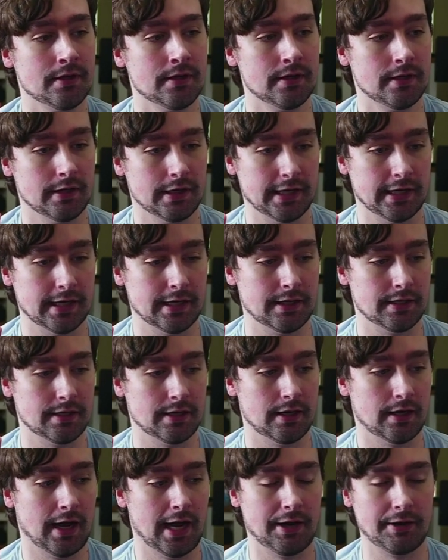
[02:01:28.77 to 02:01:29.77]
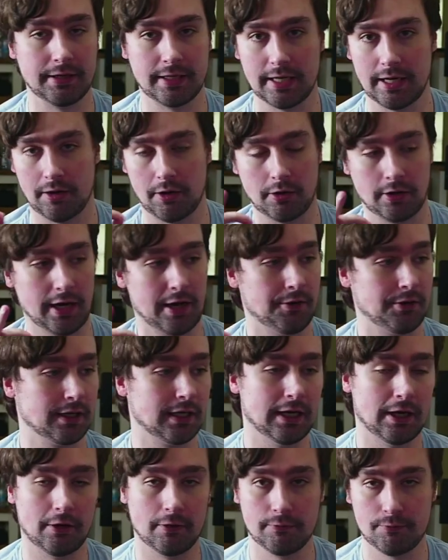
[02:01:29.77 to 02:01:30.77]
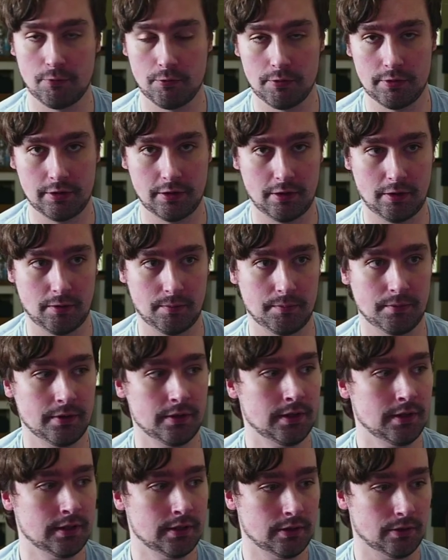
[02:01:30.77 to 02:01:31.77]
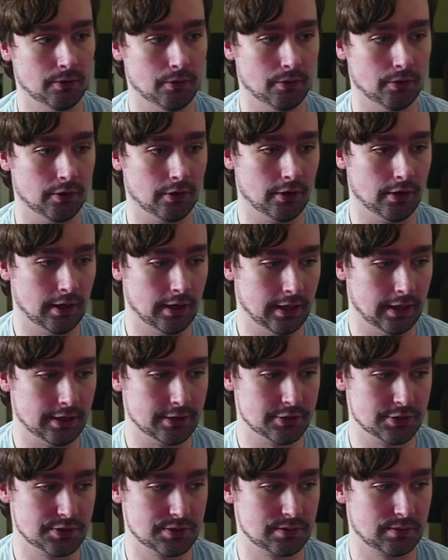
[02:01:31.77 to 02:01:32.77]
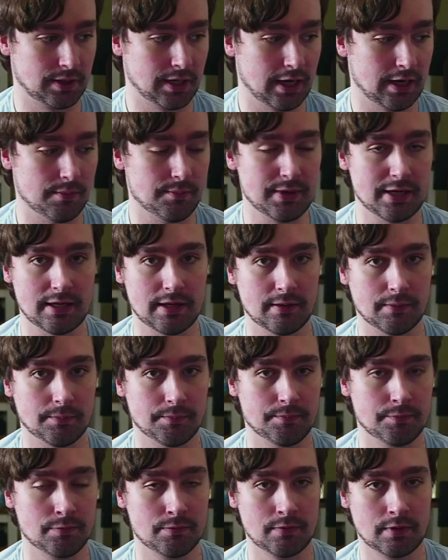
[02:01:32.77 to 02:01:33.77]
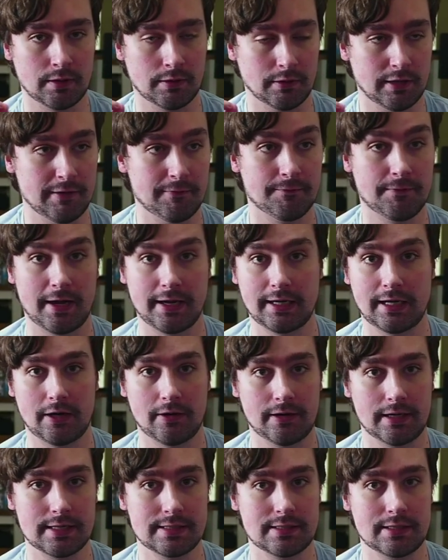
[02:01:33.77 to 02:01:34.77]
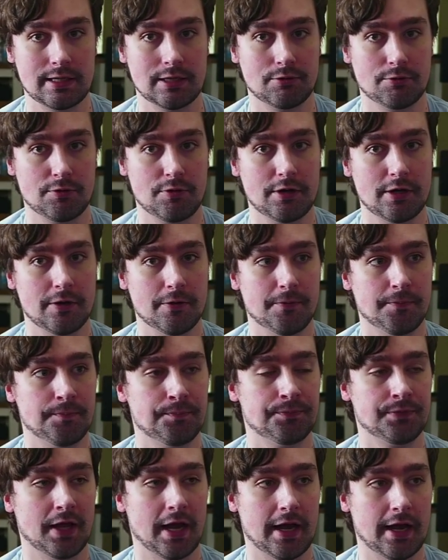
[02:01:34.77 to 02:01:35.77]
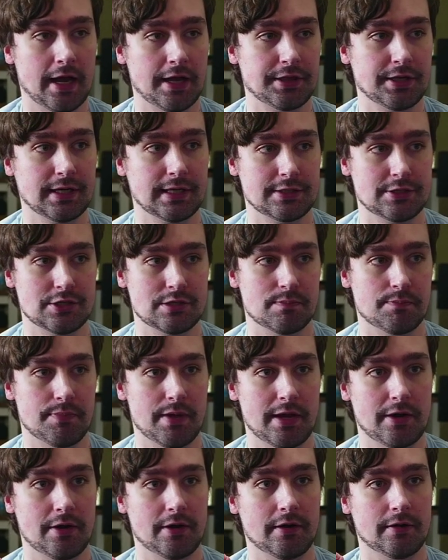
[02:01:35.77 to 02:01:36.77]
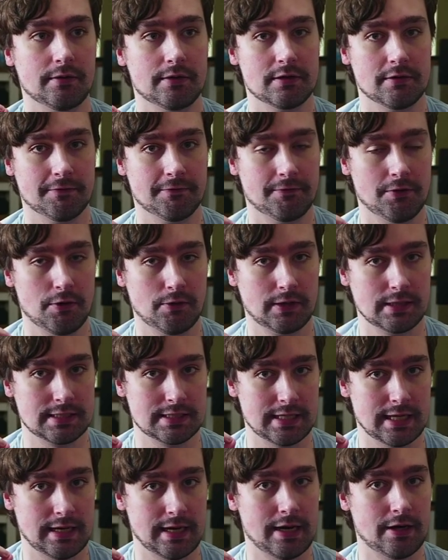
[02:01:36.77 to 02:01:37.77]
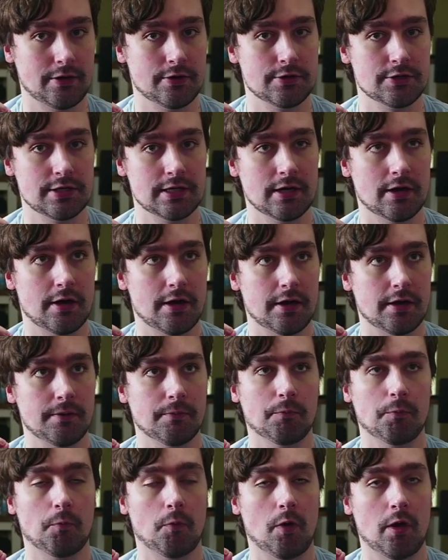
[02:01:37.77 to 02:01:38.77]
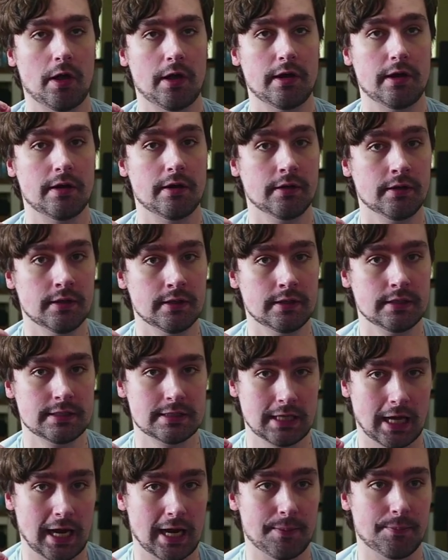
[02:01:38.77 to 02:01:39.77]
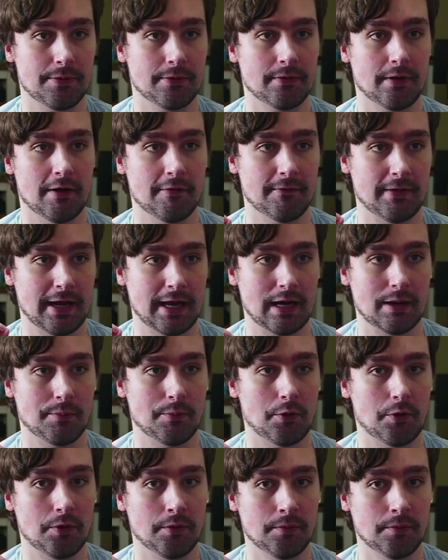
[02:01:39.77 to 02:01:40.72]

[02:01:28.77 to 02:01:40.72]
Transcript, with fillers: and uh, how to care or how to care for them, or uh, just kind of be live vicariously through you. I think it's just better to focus that energy on one type of animal,